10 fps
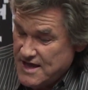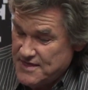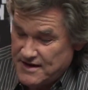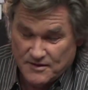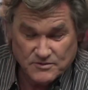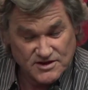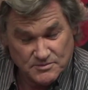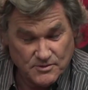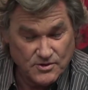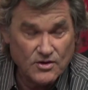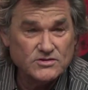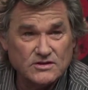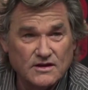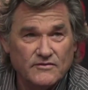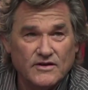And then there was going to be a
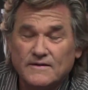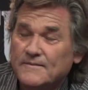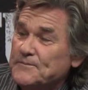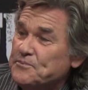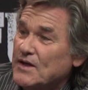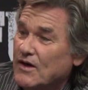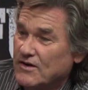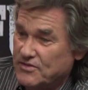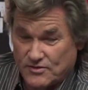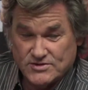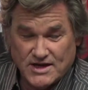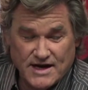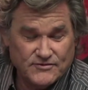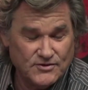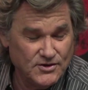rehearsal of it on a Thursday
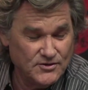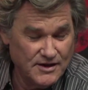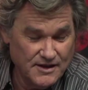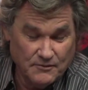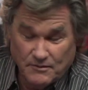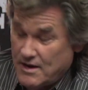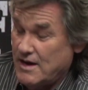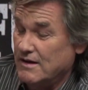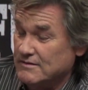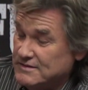afternoon. And I thought, wow,